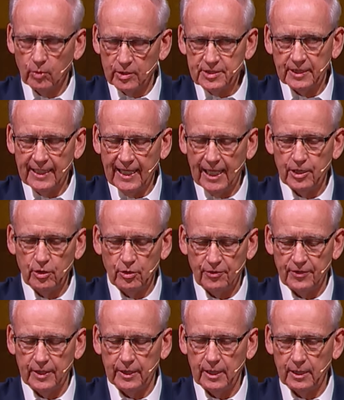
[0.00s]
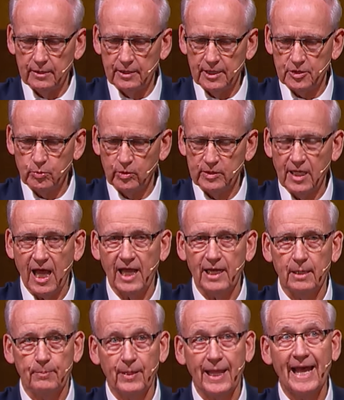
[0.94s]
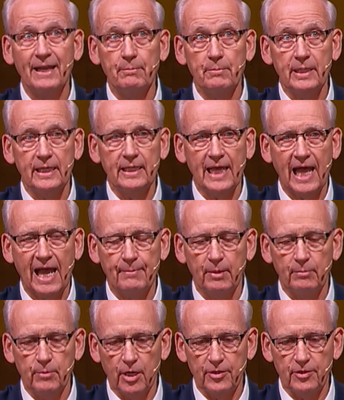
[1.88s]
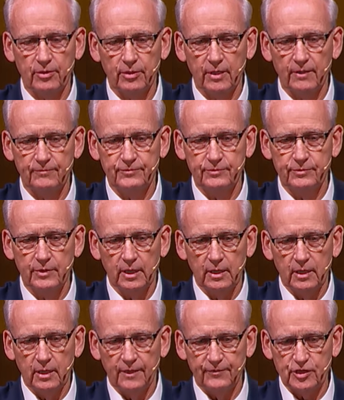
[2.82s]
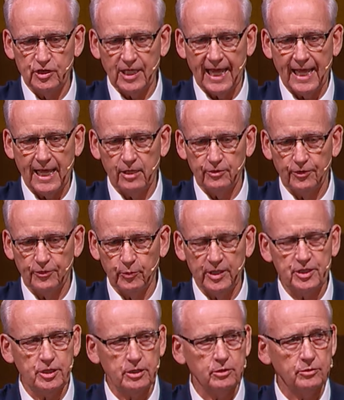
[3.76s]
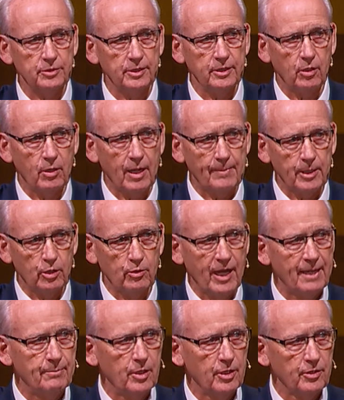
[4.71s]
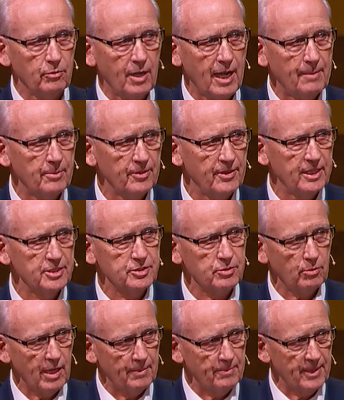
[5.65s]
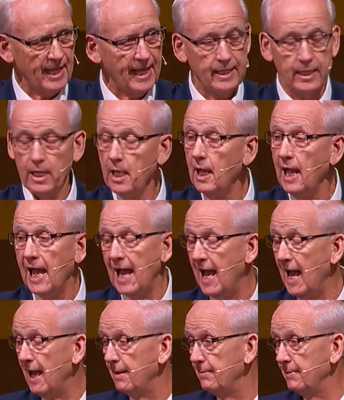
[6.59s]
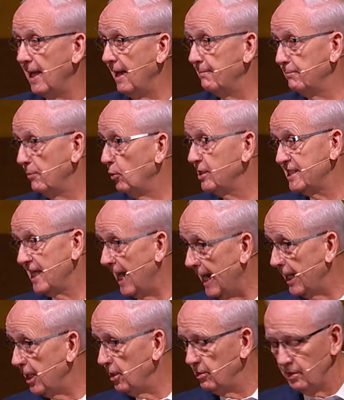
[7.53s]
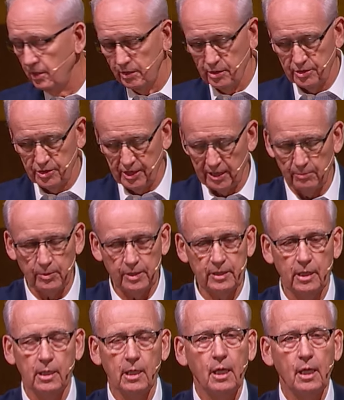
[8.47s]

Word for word: once again, you're thinking this would not apply to me, I'm a mother of, of a child or three children, or I'm a grandmother, or I'm a this, or I'm that, I, am retired gentleman,